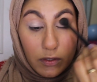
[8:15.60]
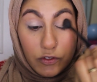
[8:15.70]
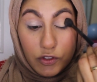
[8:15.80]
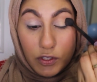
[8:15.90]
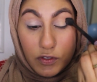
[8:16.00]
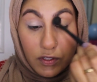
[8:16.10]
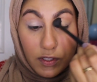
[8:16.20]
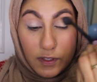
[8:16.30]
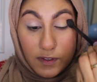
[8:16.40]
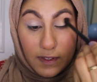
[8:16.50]
just
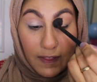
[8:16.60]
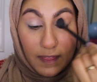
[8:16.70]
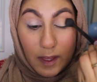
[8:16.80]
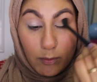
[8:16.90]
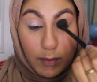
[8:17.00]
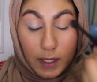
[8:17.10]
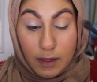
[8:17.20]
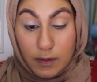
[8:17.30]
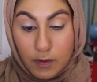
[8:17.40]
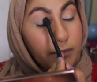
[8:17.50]
to set that
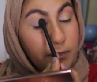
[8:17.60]
base.